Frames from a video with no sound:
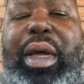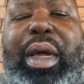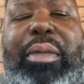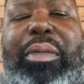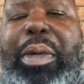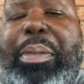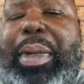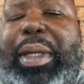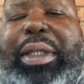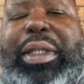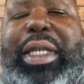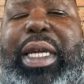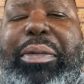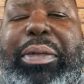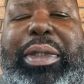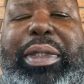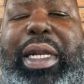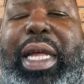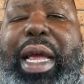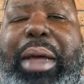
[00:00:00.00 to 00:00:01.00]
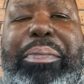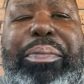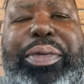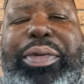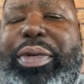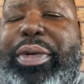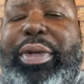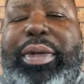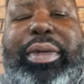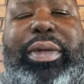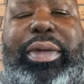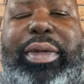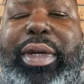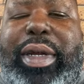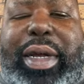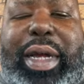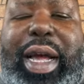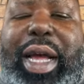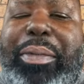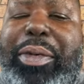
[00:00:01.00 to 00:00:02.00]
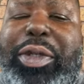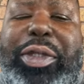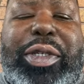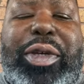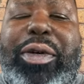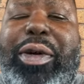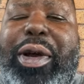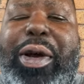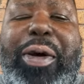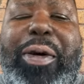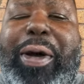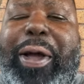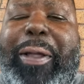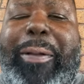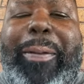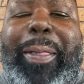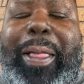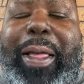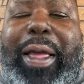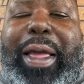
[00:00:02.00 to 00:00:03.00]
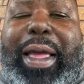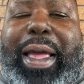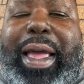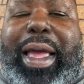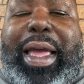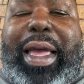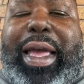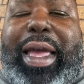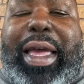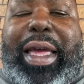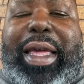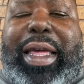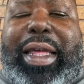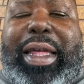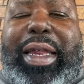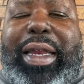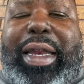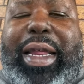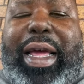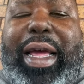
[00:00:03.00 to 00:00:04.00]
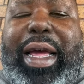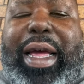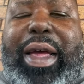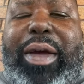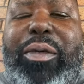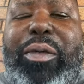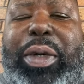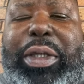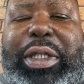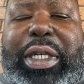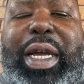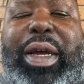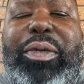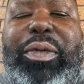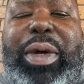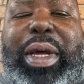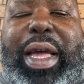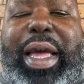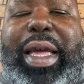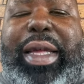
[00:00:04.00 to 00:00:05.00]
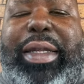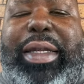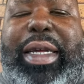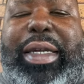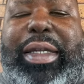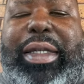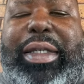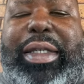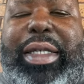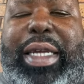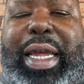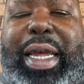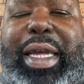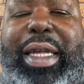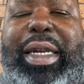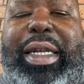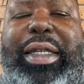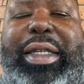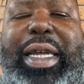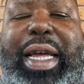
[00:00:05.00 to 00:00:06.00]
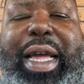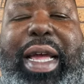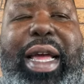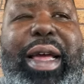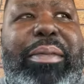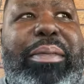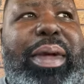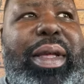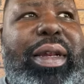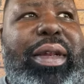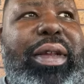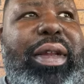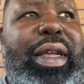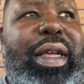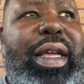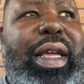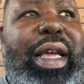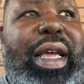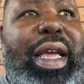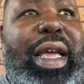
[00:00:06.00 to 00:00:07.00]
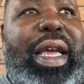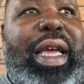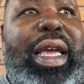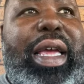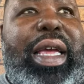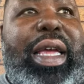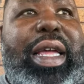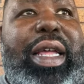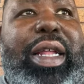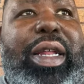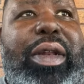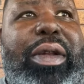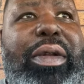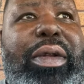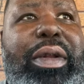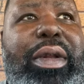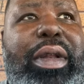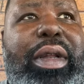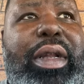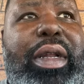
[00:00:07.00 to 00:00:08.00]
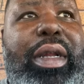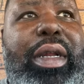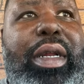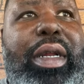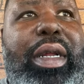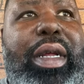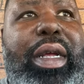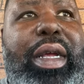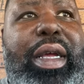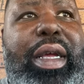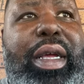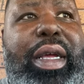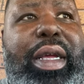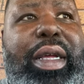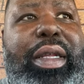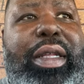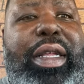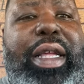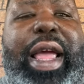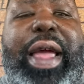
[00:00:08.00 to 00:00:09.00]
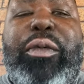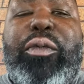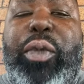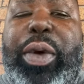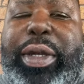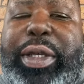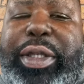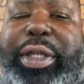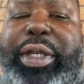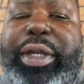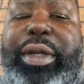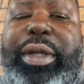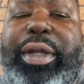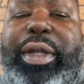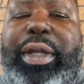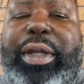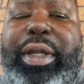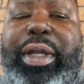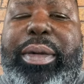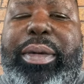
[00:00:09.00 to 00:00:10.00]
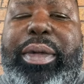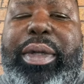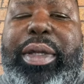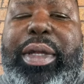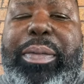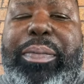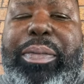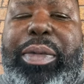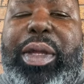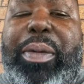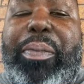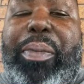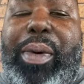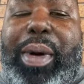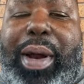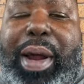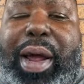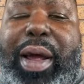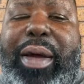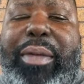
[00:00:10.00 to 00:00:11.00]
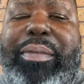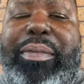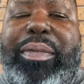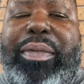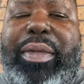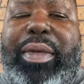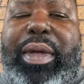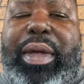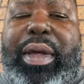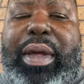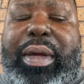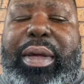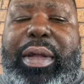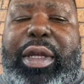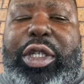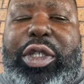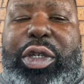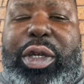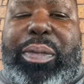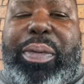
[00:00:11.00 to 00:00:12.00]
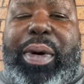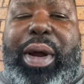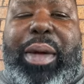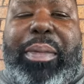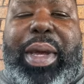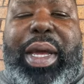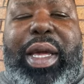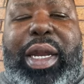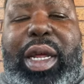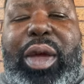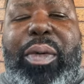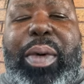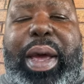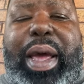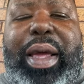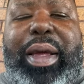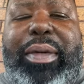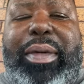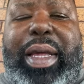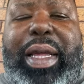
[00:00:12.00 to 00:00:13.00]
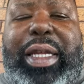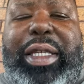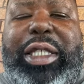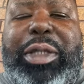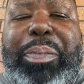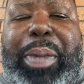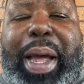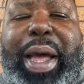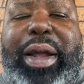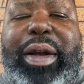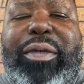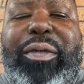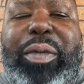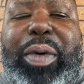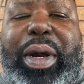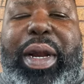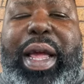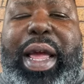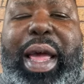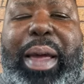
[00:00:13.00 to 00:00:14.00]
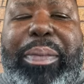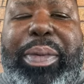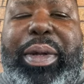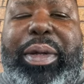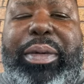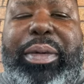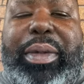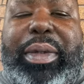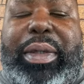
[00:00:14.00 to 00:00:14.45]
But my son was like, I'm still going. And I wish I had taken the time and went to the prom, the junior prom anyway, in spite of what happened.